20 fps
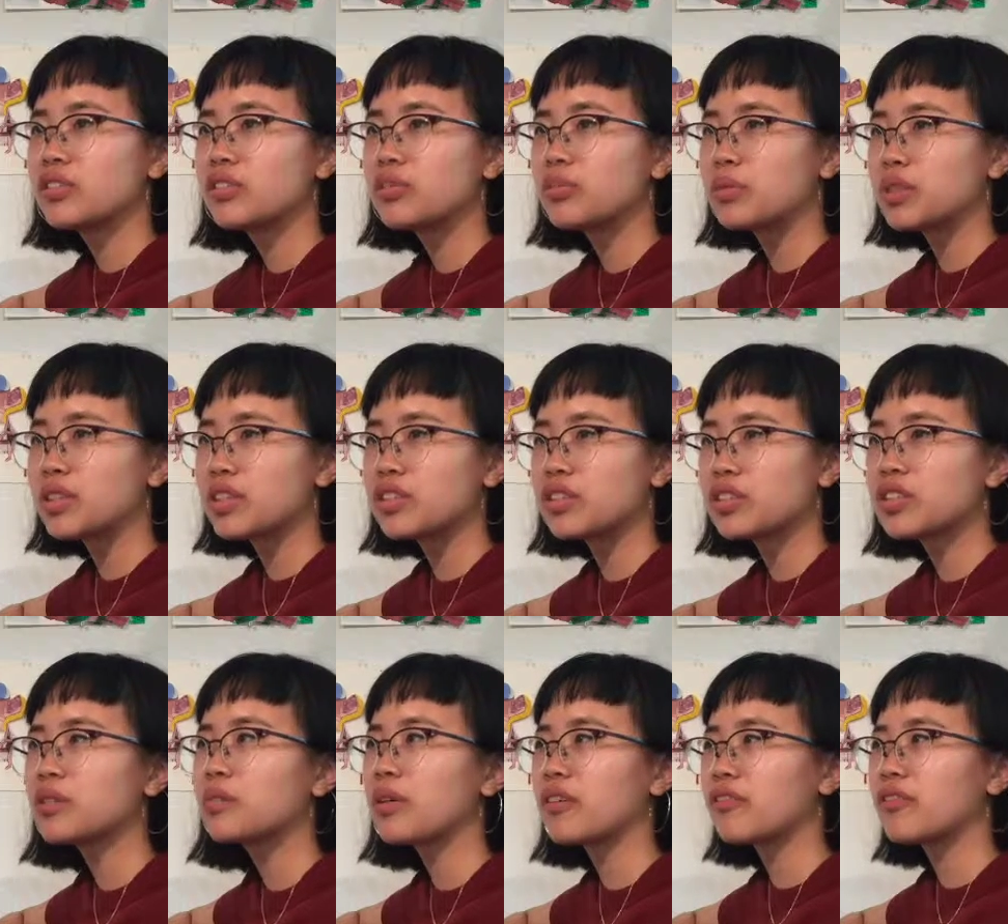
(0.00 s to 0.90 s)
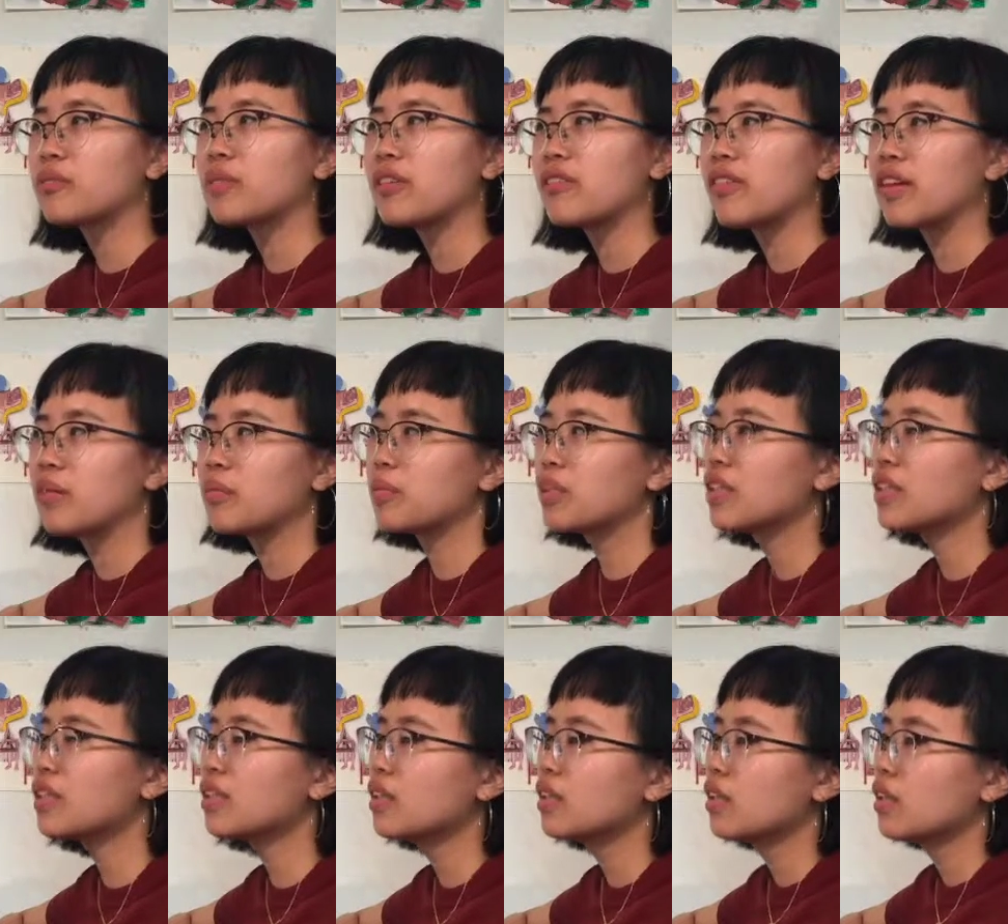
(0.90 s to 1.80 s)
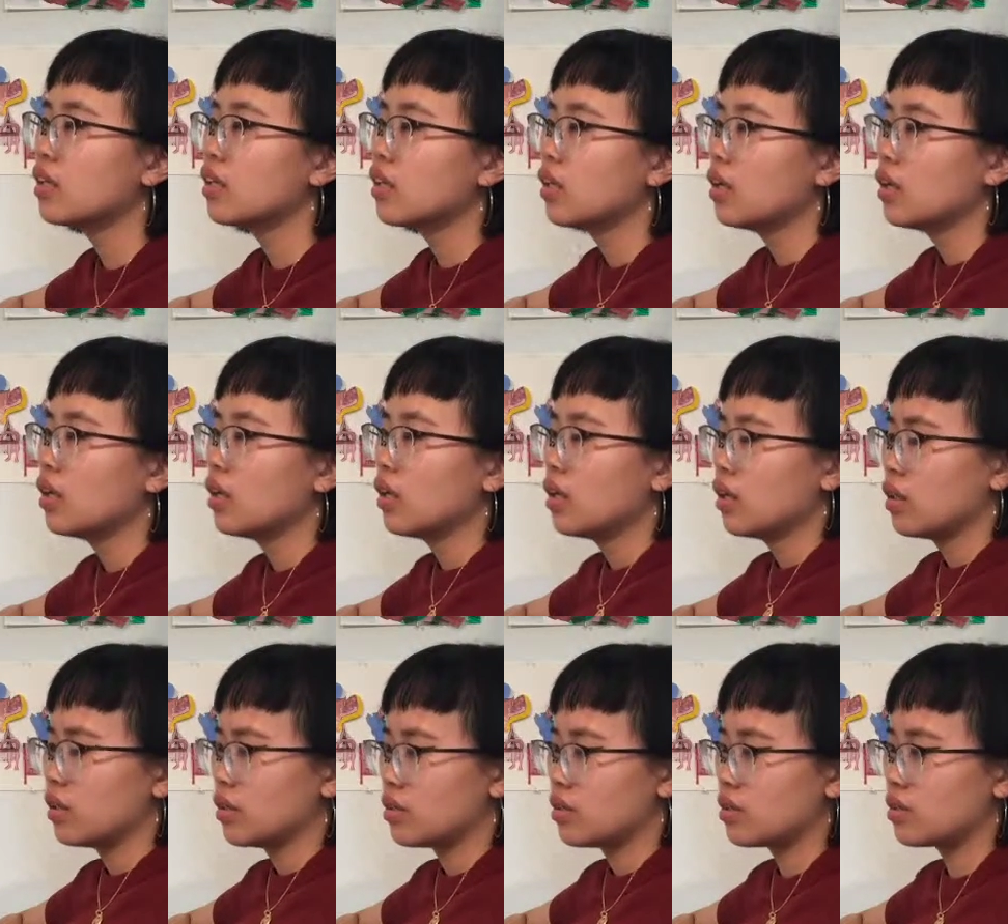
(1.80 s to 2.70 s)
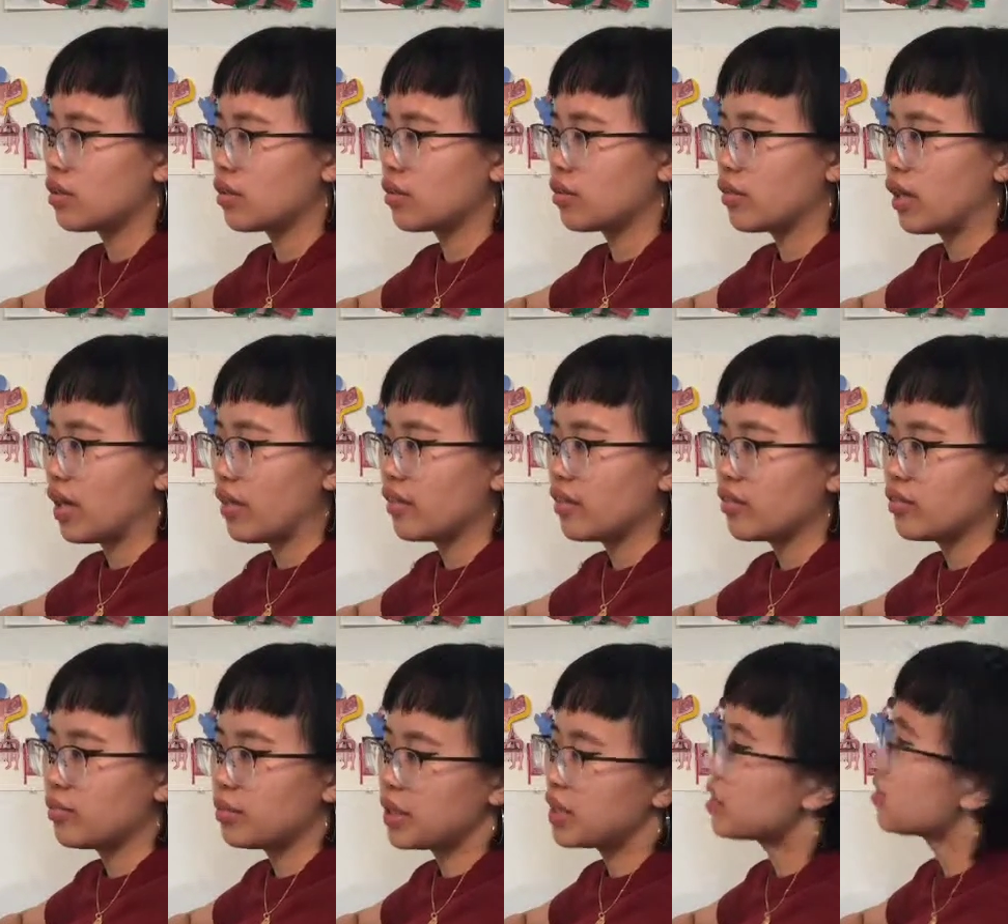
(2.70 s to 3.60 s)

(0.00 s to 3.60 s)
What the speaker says: to Malaysia apart from my family. So I thought it would be